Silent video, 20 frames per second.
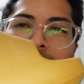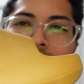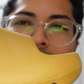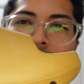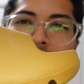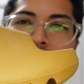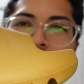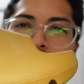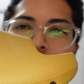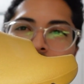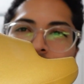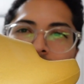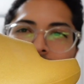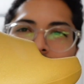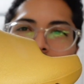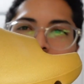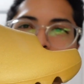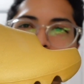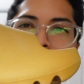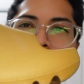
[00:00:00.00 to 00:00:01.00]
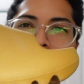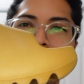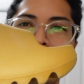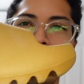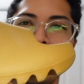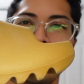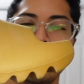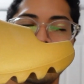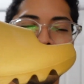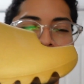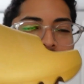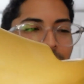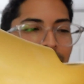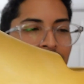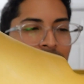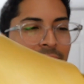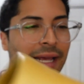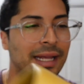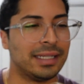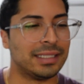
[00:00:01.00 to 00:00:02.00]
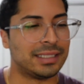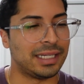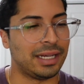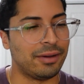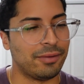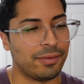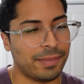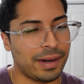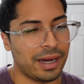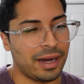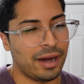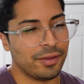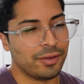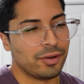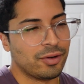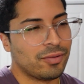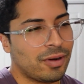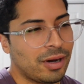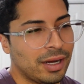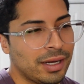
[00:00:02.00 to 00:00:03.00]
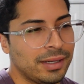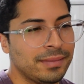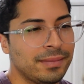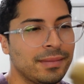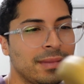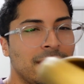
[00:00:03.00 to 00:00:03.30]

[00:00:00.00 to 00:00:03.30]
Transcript: They look spanking good. And same with my other one.